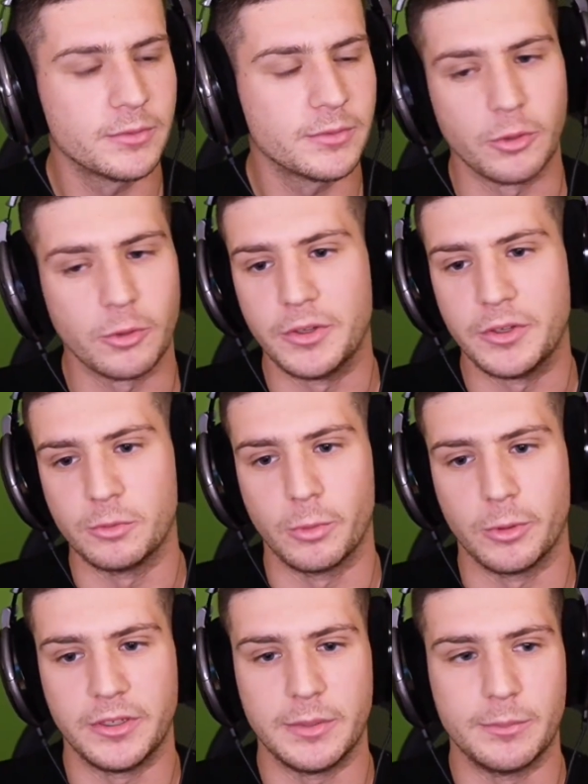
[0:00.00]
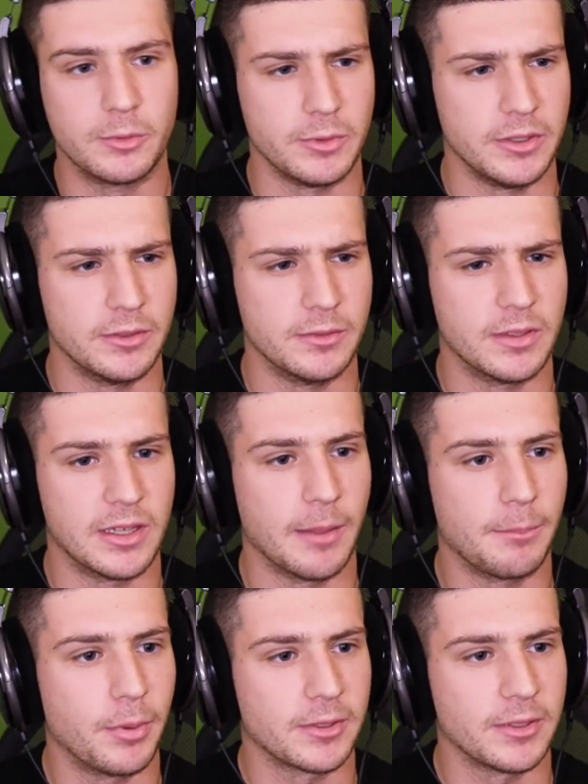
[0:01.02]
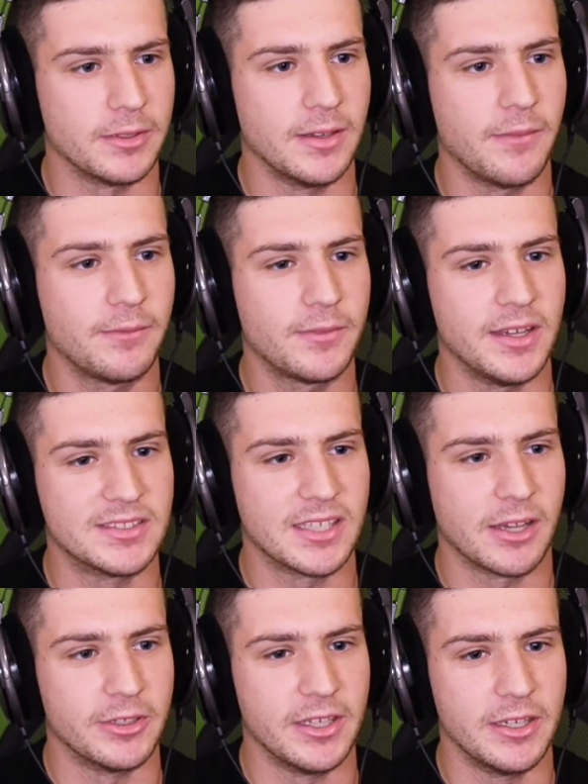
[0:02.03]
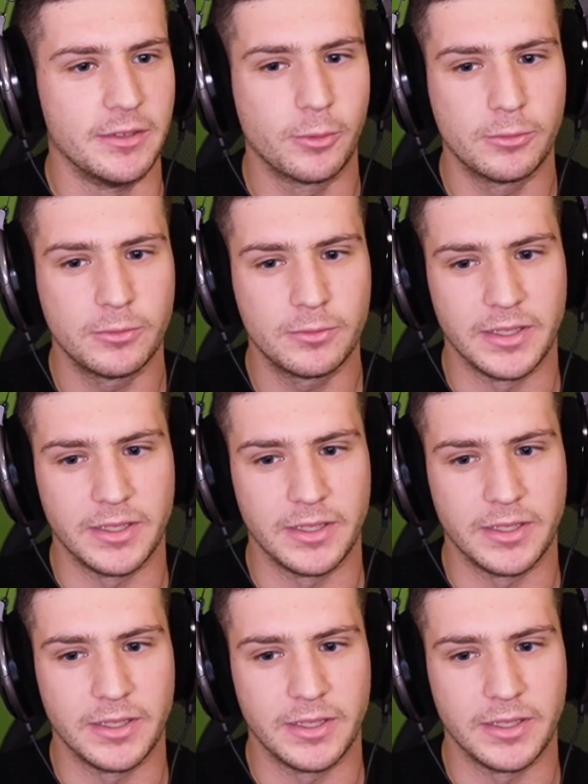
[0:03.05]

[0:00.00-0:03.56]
So I went to one game between Gladbach and FK Sarajevo,